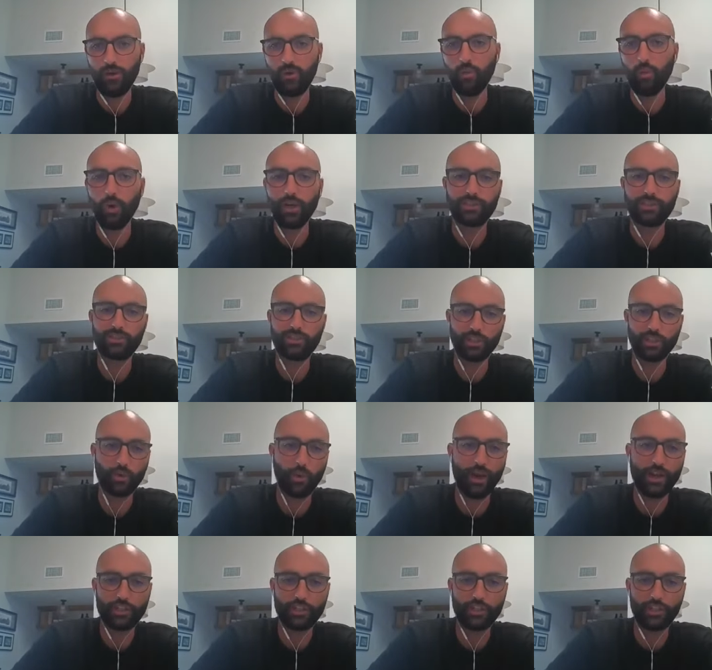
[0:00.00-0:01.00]
what's the
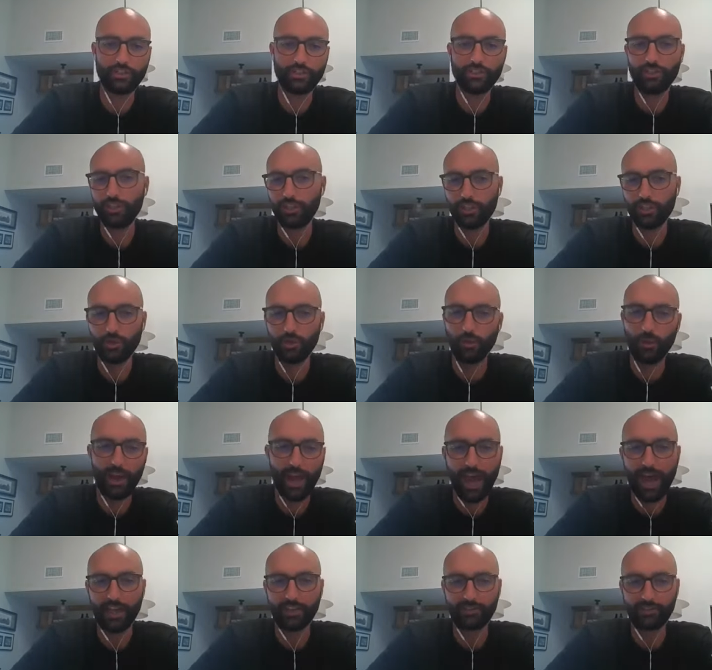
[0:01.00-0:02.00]
questions that you would
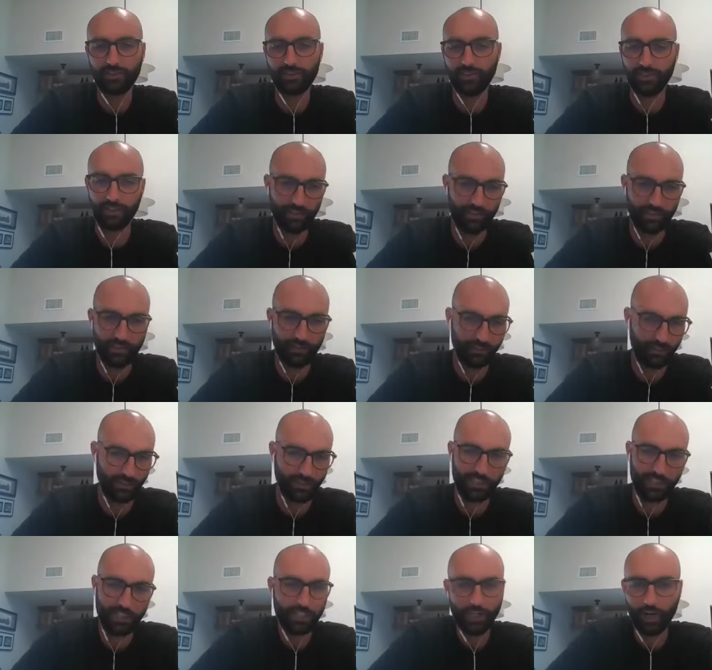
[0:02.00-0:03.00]
ask uh,
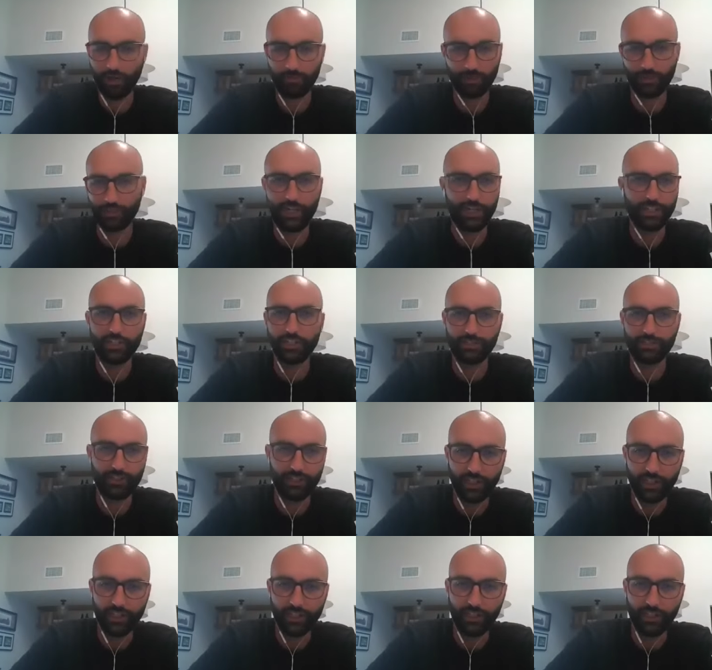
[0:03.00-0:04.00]
an e-commerce
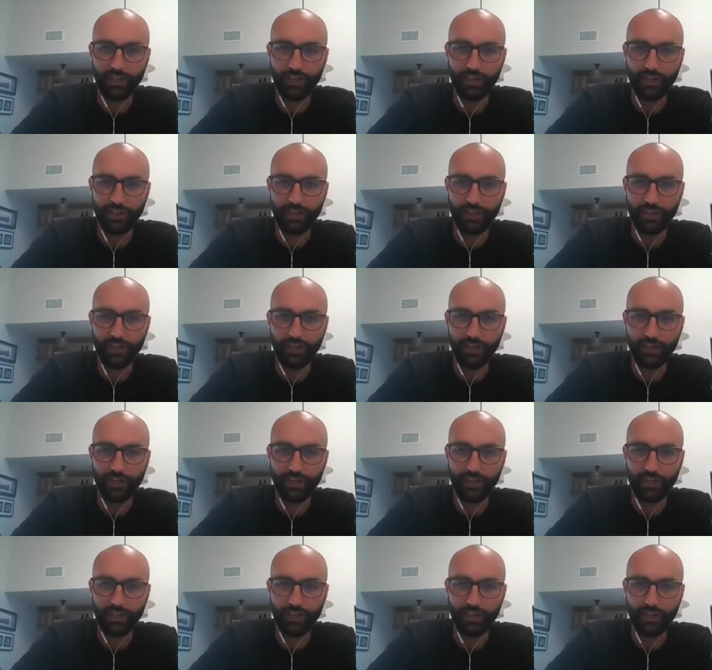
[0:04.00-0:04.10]
agency